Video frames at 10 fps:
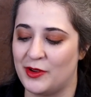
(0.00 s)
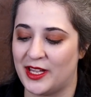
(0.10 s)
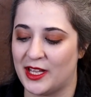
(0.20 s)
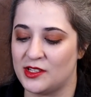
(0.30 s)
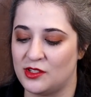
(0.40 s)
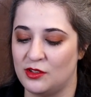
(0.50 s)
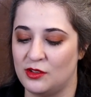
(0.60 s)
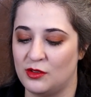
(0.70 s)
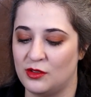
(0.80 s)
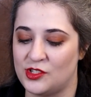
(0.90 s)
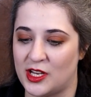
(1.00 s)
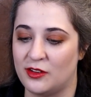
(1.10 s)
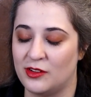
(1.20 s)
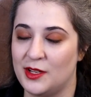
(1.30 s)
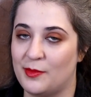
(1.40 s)
we get to
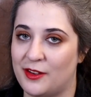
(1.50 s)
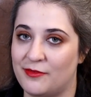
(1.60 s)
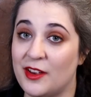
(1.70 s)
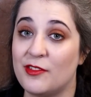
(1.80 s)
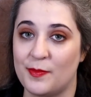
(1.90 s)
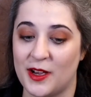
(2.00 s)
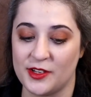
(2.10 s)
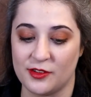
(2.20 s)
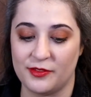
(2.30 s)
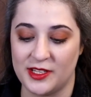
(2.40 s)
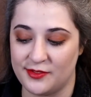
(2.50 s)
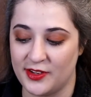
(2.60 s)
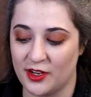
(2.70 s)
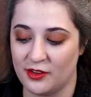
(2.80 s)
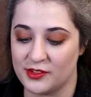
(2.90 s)
genuinely my favorite part of these
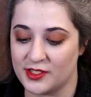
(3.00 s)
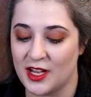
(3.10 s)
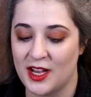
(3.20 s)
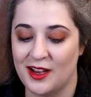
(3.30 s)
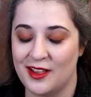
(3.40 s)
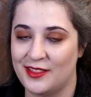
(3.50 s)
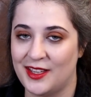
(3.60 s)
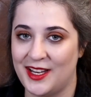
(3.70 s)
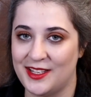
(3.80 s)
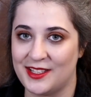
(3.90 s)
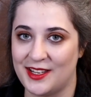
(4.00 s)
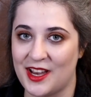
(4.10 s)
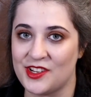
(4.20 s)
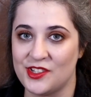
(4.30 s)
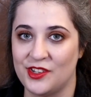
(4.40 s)
videos, the
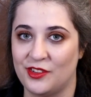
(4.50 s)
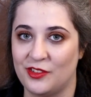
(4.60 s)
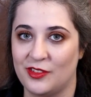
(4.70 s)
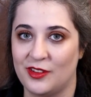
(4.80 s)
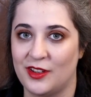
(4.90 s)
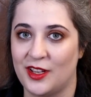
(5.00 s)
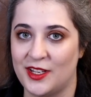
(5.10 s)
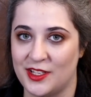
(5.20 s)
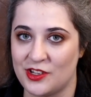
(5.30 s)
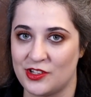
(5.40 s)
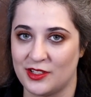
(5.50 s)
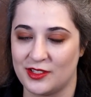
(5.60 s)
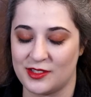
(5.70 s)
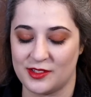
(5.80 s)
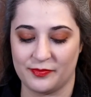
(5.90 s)
international
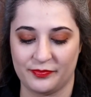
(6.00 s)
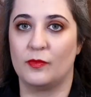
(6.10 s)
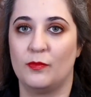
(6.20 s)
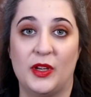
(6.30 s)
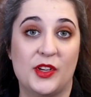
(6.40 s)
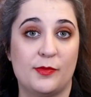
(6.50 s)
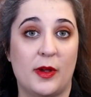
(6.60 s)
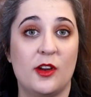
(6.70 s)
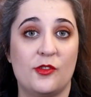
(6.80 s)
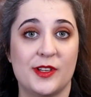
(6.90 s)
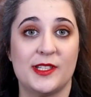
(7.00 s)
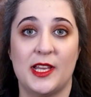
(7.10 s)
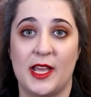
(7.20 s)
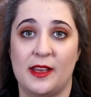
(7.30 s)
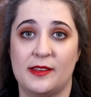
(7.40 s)
editions. Because when you
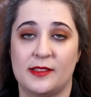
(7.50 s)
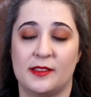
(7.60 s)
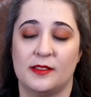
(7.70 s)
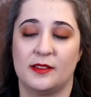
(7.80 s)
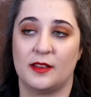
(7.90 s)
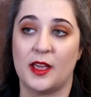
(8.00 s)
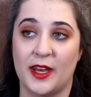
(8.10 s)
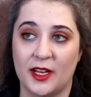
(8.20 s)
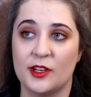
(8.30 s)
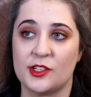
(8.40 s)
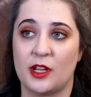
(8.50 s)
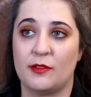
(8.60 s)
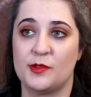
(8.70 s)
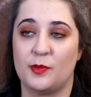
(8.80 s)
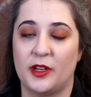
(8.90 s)
translate an English
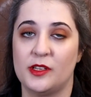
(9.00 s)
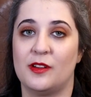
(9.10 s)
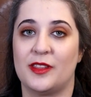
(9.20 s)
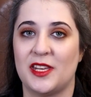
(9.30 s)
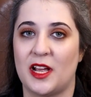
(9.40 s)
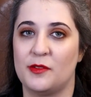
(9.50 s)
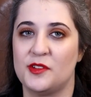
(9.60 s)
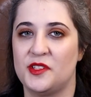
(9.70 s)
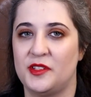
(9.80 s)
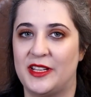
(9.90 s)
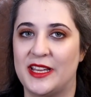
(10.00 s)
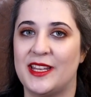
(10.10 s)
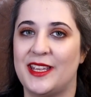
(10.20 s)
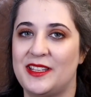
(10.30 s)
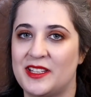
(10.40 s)
language book into other languages, you get
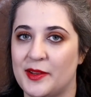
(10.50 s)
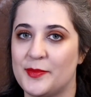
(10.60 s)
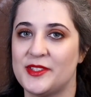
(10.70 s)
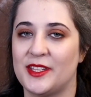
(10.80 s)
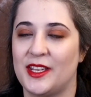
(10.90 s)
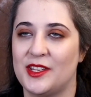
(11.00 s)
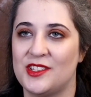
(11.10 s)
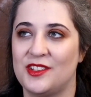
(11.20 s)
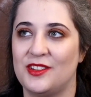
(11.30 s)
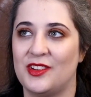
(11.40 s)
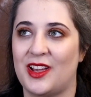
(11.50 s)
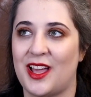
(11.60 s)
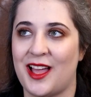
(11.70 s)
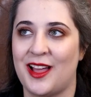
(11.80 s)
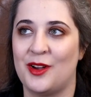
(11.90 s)
a glimpse into
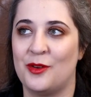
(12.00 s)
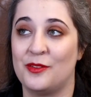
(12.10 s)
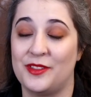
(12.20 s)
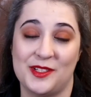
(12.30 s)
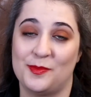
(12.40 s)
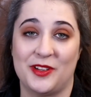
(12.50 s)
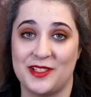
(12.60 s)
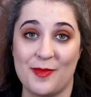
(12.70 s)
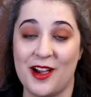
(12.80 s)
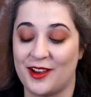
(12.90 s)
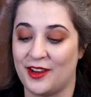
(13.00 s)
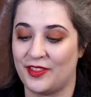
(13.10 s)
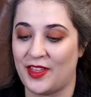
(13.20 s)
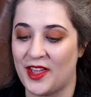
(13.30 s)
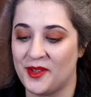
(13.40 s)
how this book is marketed
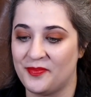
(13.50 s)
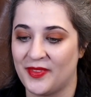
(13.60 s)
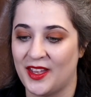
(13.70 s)
there.